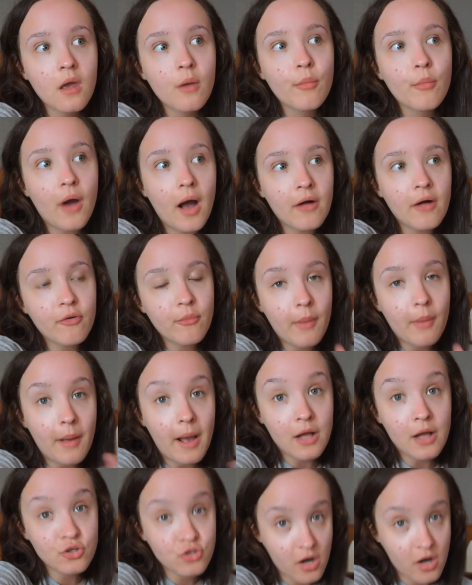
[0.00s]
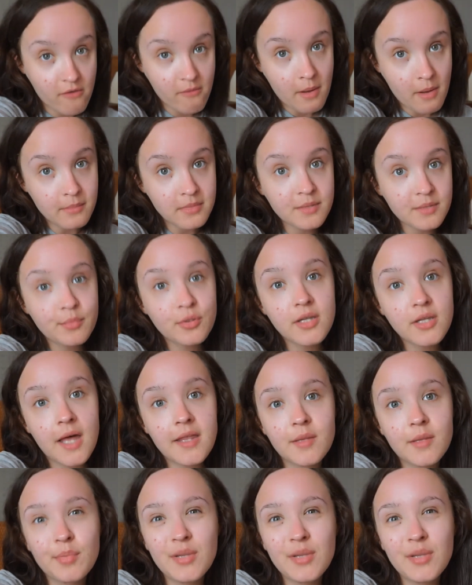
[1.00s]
But I'll try to remember to put like the